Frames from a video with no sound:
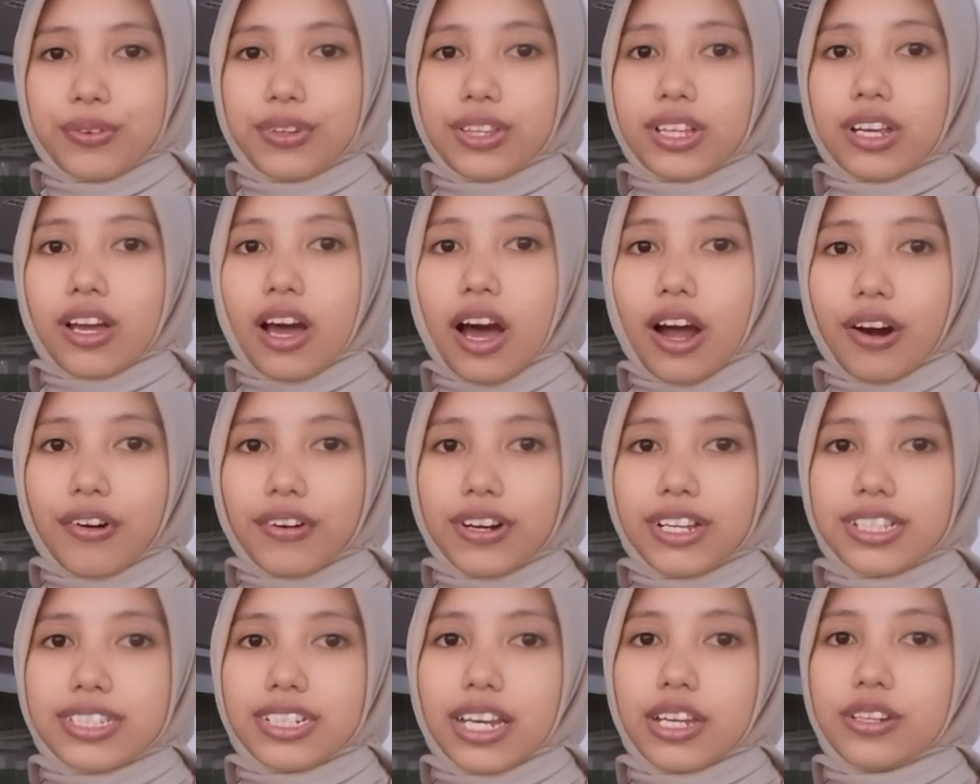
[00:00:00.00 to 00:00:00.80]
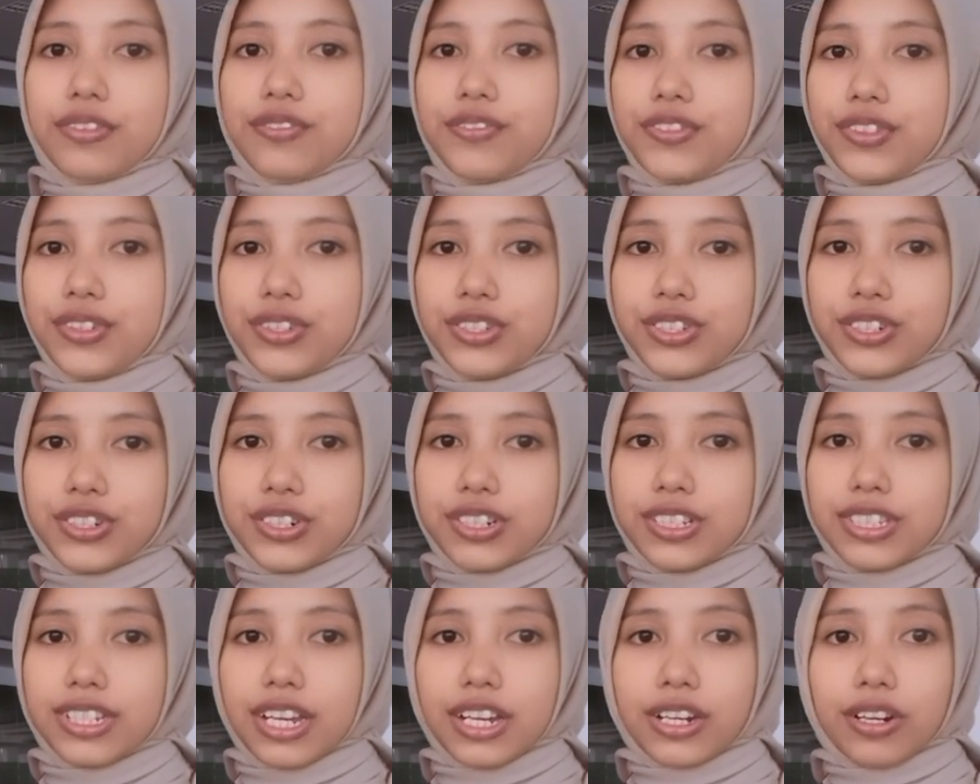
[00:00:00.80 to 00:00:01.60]
With current and
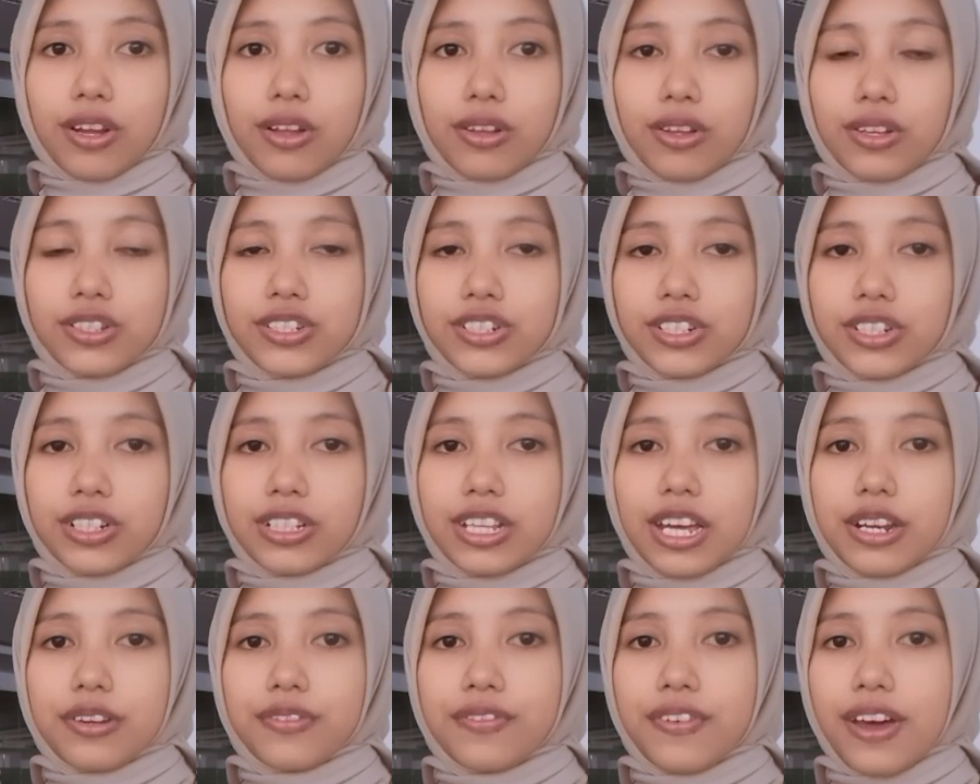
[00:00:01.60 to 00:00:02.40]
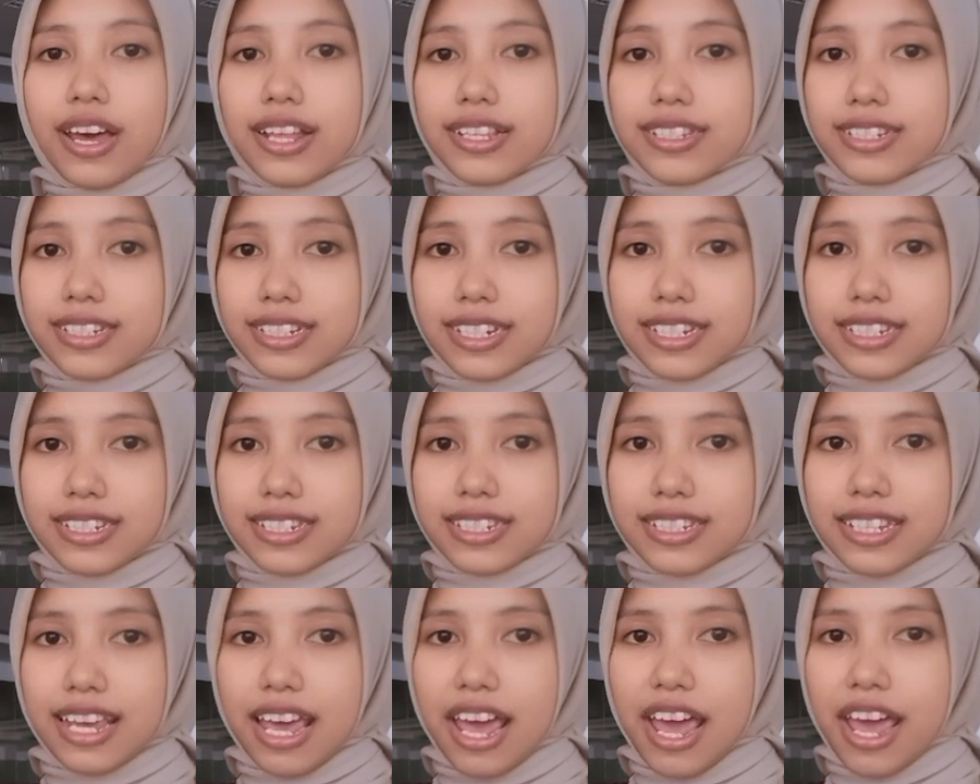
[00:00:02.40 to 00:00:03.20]
future technological
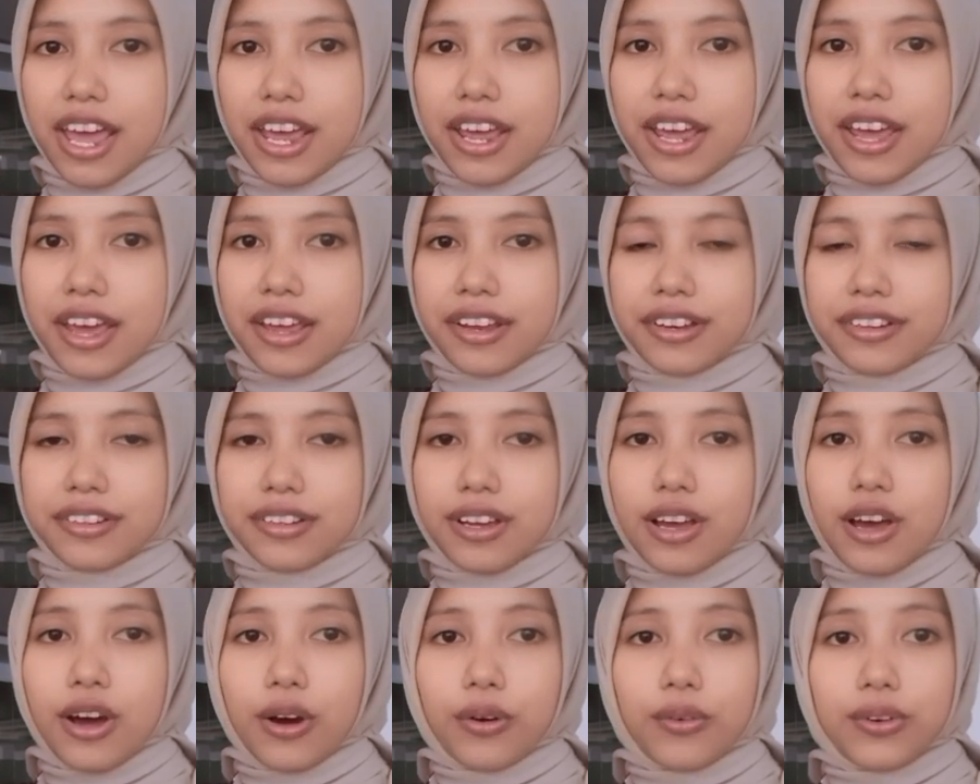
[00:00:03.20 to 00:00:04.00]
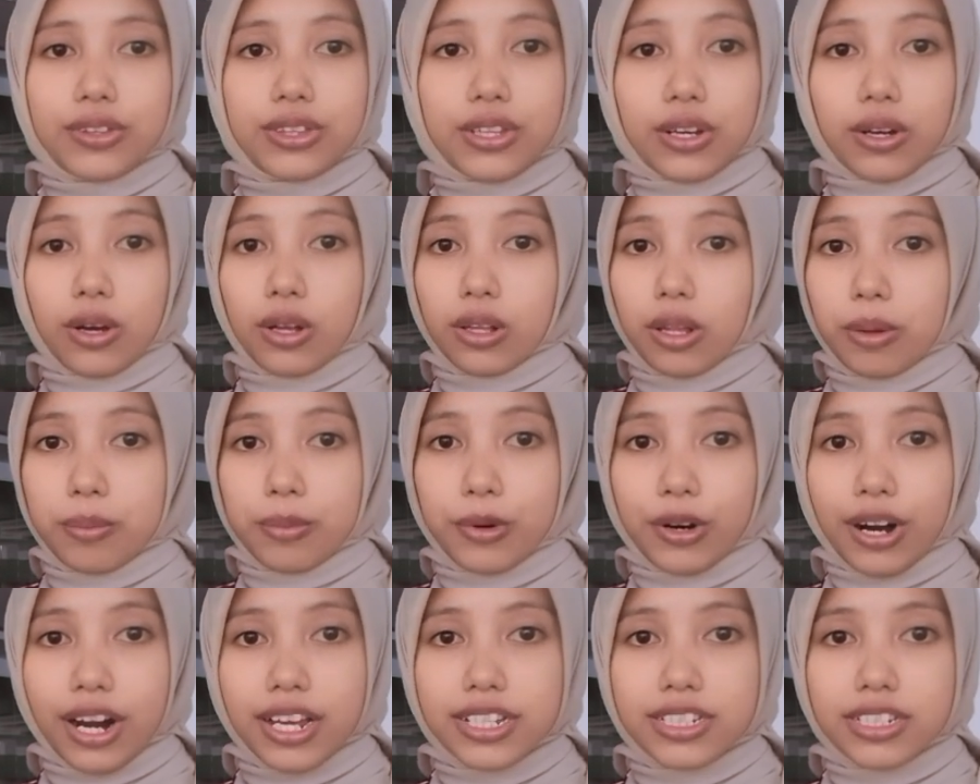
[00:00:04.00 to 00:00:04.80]
advances, and with the
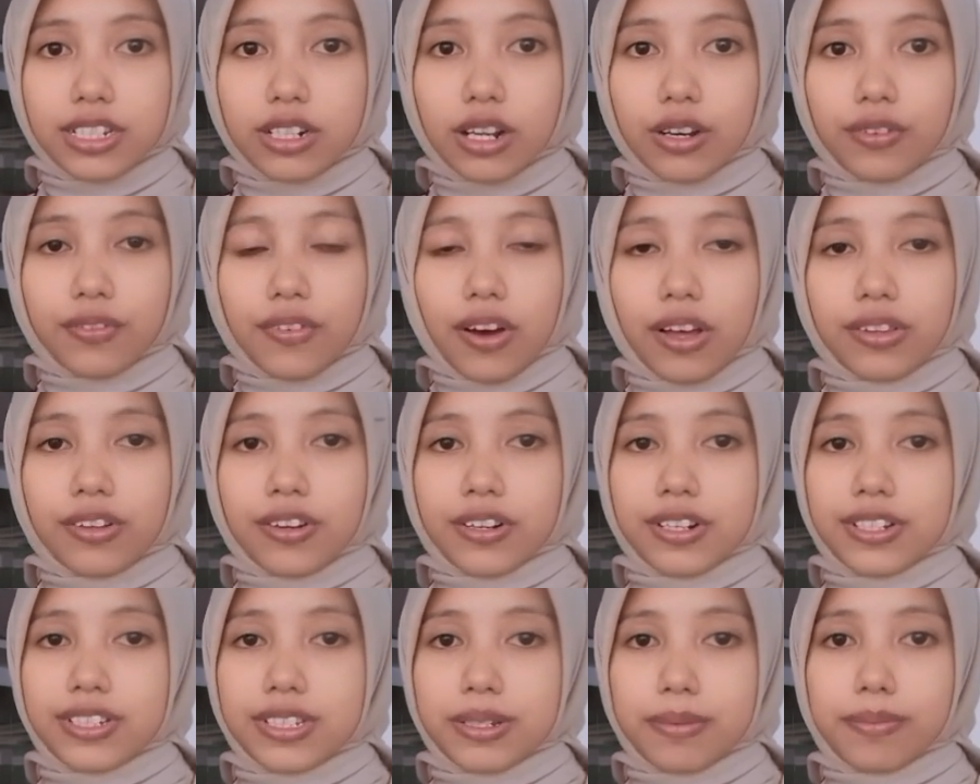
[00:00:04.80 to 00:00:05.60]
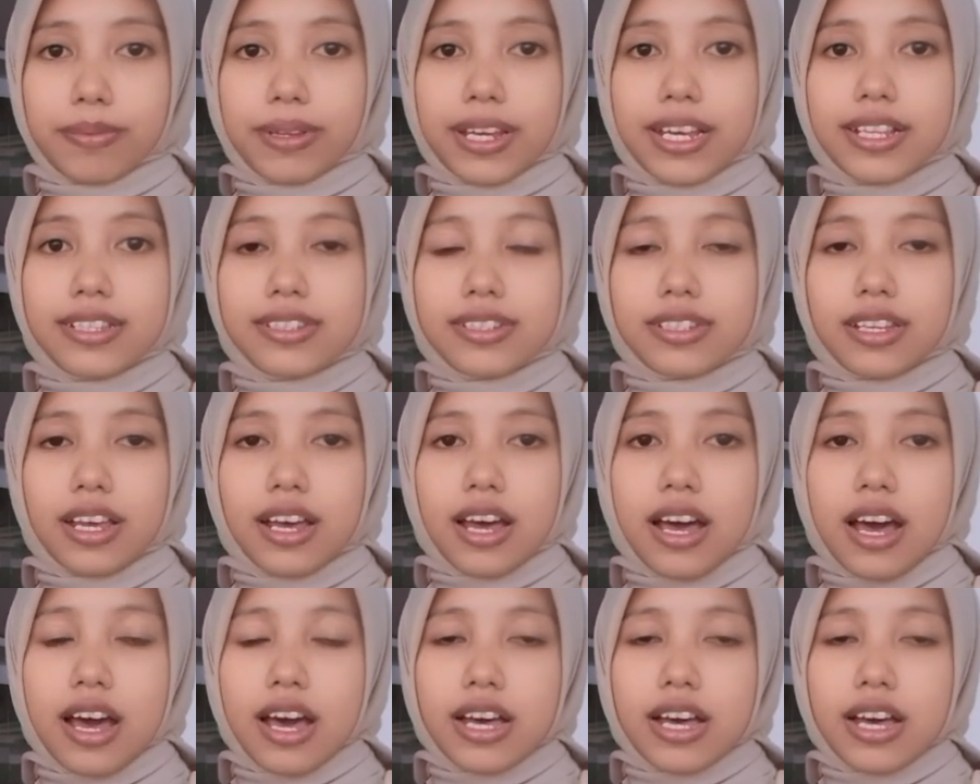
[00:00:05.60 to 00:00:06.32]
collaboration of other disciplines,